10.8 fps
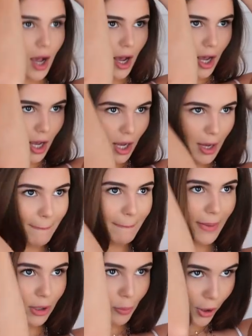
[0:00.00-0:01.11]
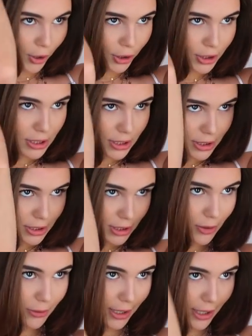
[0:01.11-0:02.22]
a middle part,
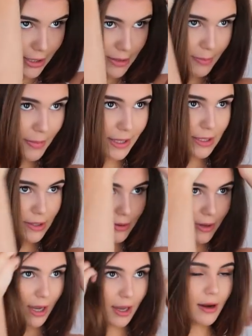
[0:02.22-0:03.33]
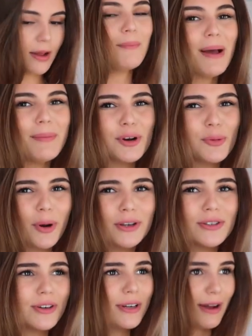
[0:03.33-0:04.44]
so get it as best as you can. My middle
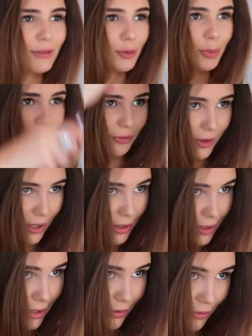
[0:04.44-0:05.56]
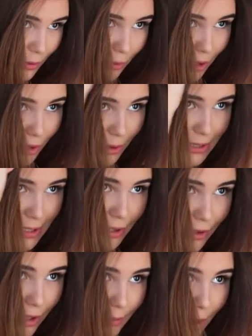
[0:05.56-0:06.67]
parts are never perfect, if you want to know a
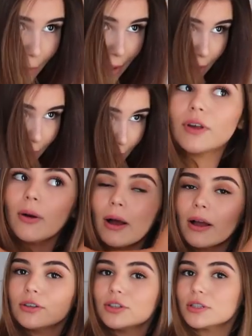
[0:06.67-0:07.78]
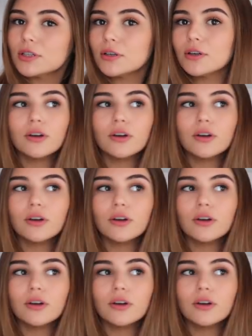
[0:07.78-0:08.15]
secret about me. So I just